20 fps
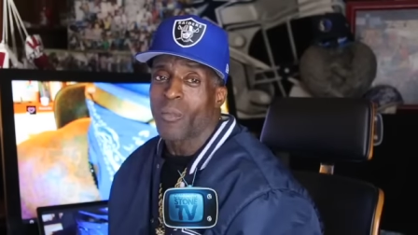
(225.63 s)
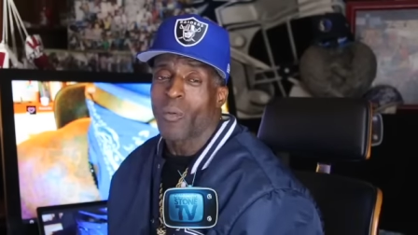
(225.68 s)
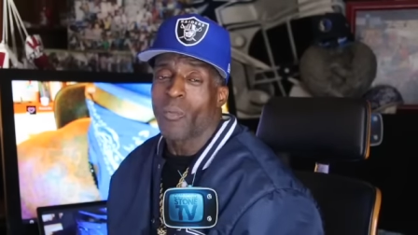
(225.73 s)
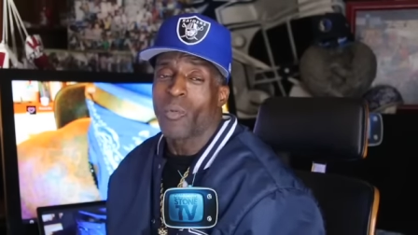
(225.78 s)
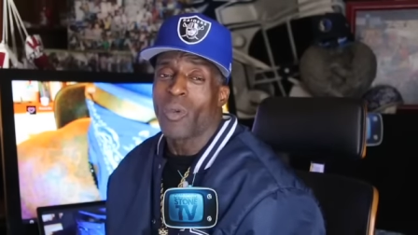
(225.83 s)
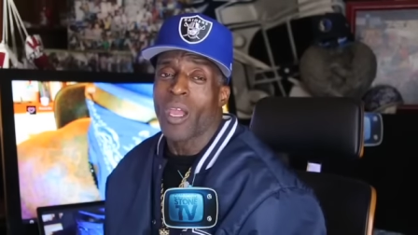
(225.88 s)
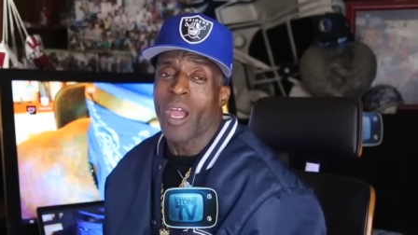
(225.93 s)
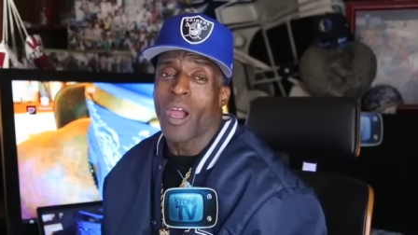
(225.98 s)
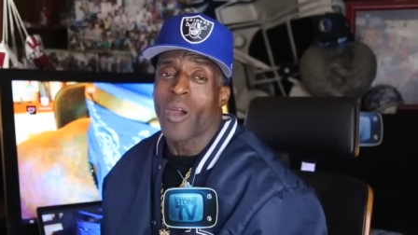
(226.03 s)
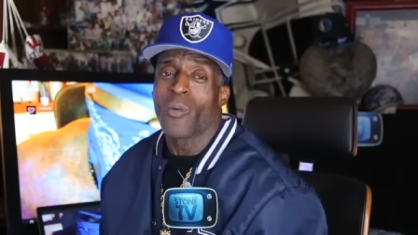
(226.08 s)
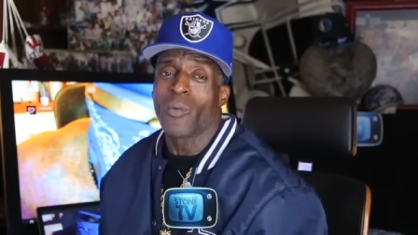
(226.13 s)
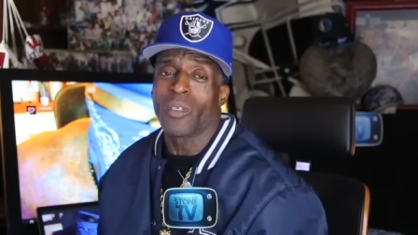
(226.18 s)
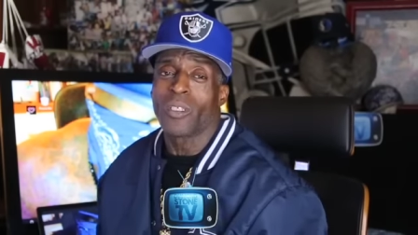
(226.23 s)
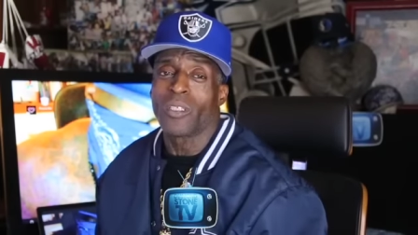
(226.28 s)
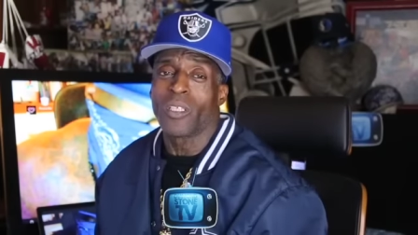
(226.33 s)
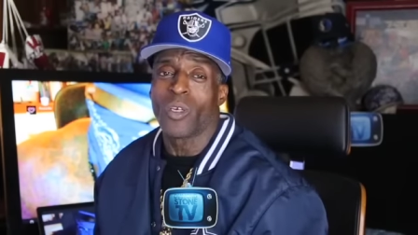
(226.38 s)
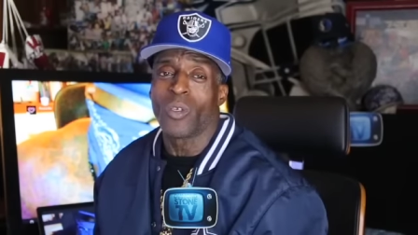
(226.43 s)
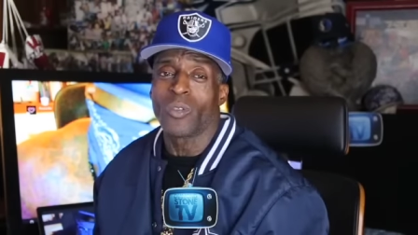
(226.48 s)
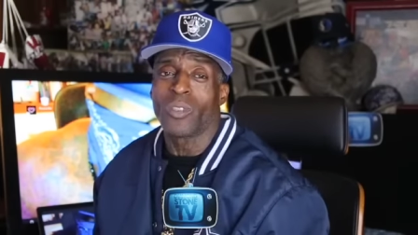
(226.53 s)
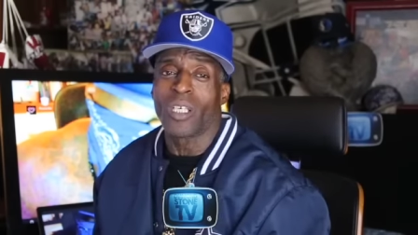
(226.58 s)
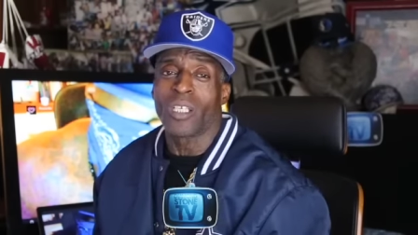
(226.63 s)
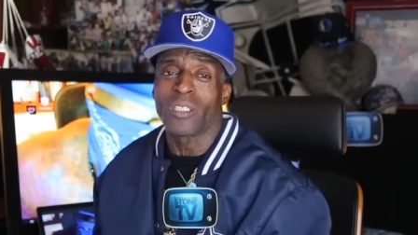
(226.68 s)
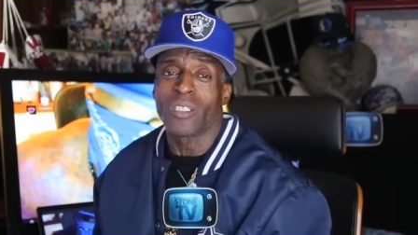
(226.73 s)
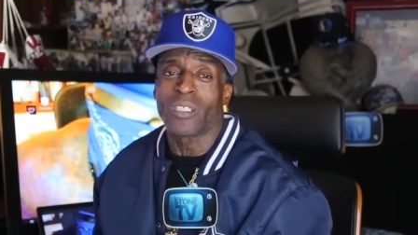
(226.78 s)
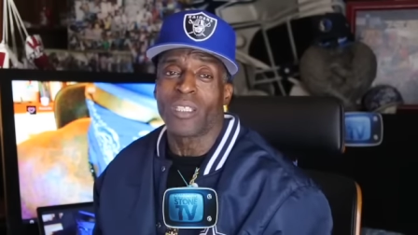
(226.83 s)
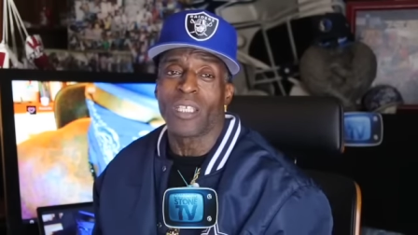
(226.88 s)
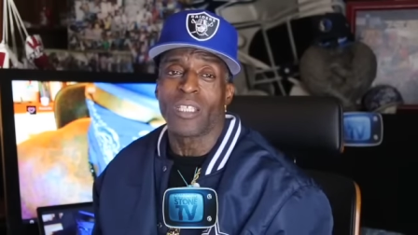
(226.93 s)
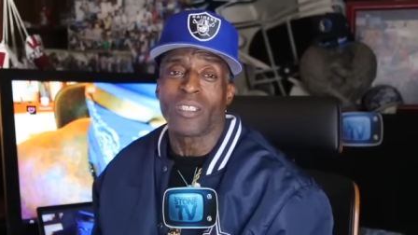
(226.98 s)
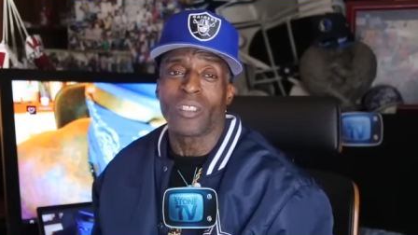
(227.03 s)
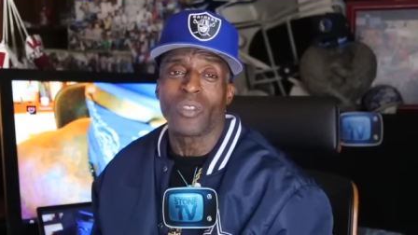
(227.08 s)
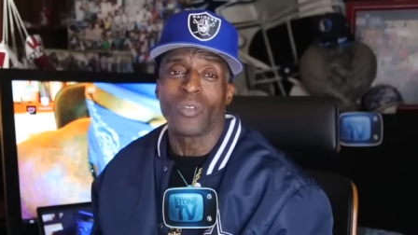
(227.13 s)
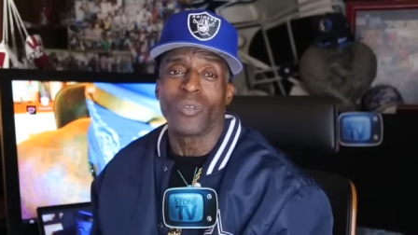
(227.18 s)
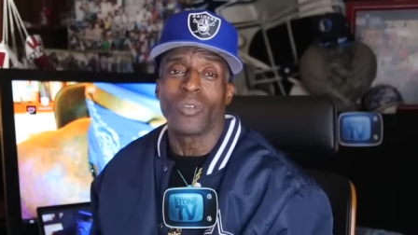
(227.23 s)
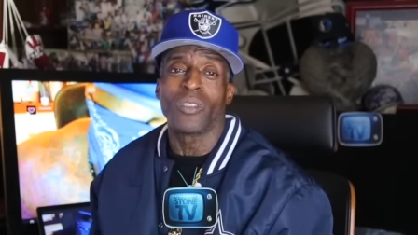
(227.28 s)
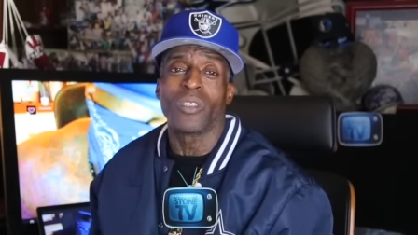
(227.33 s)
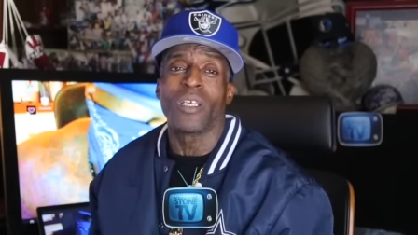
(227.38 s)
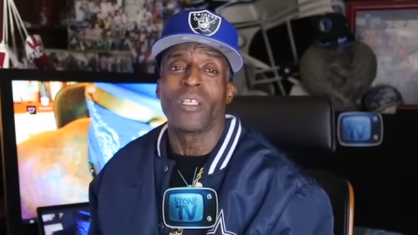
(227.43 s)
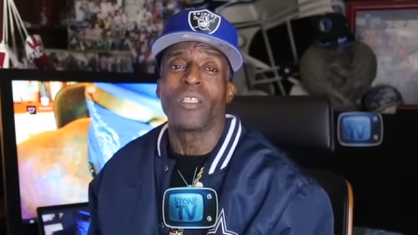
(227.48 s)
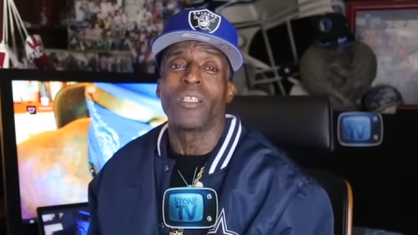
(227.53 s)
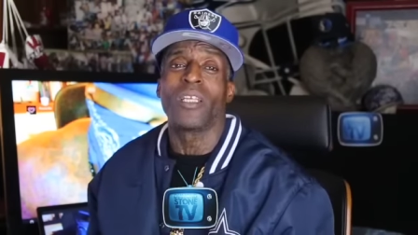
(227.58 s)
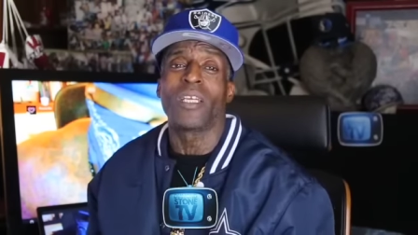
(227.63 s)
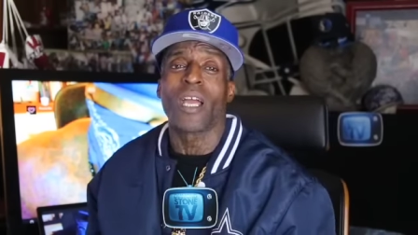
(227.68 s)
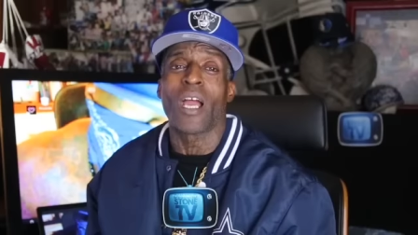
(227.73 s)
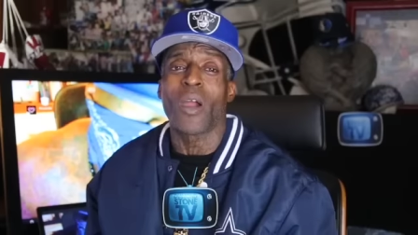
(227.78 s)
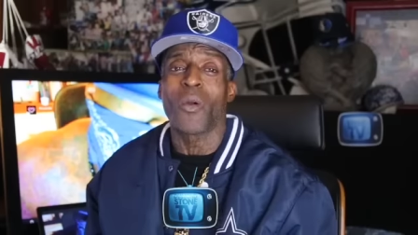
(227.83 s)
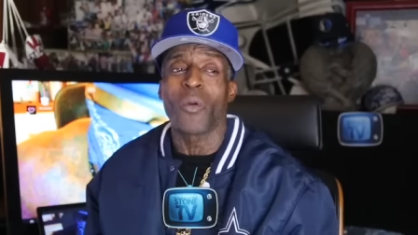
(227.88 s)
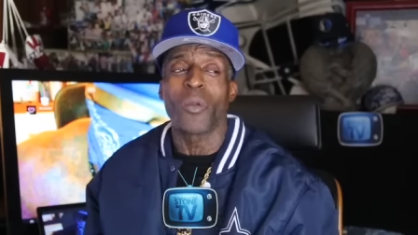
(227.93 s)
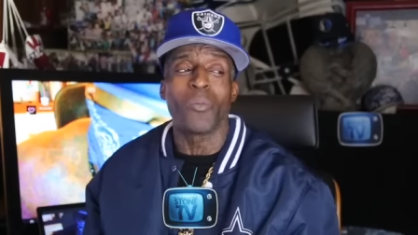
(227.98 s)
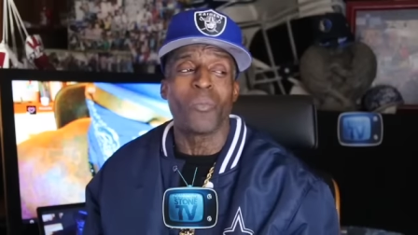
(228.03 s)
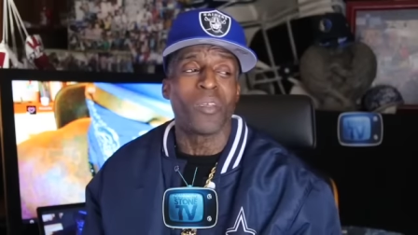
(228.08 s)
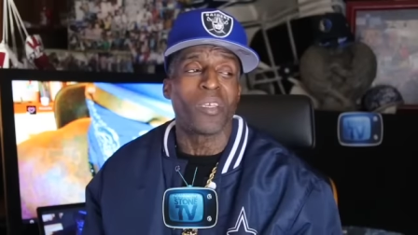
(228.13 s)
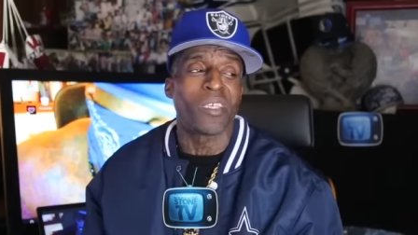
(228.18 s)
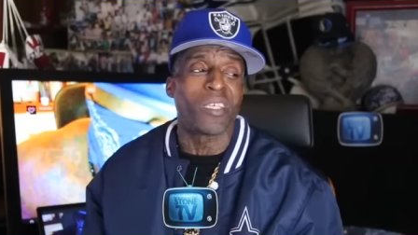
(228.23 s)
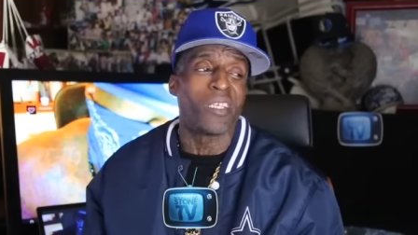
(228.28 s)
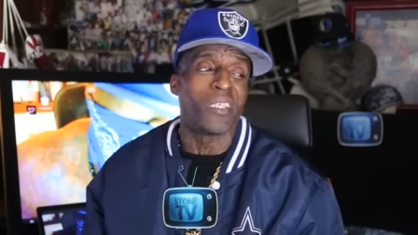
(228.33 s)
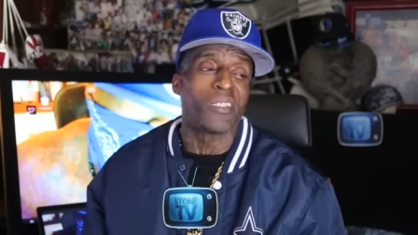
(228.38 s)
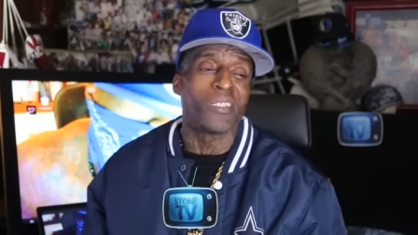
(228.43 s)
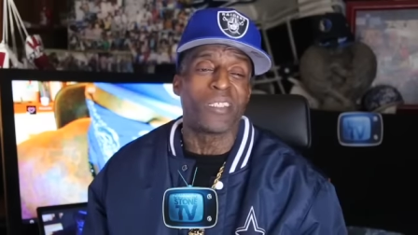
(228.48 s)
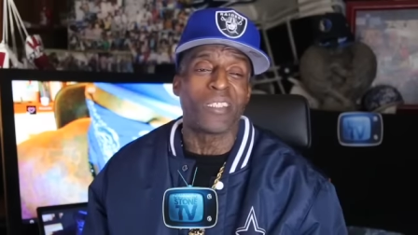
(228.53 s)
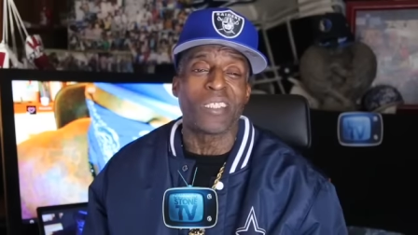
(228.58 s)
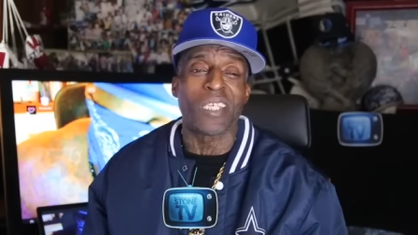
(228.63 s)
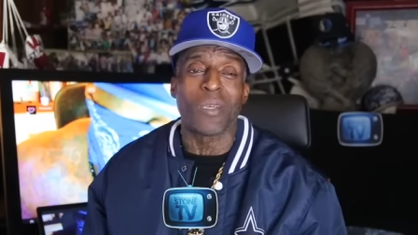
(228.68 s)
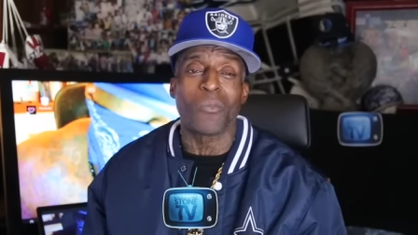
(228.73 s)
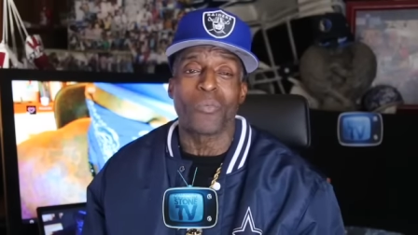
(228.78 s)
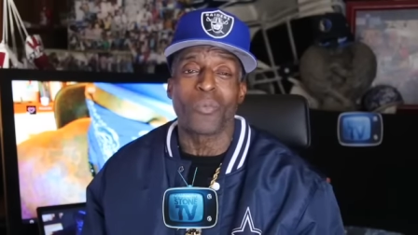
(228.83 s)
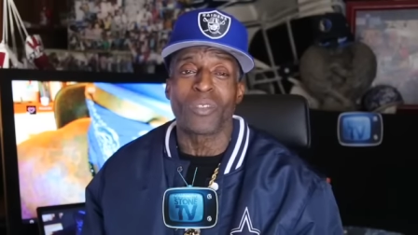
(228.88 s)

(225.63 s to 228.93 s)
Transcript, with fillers: But we already know yesterday, too, another nigga already been killed in J.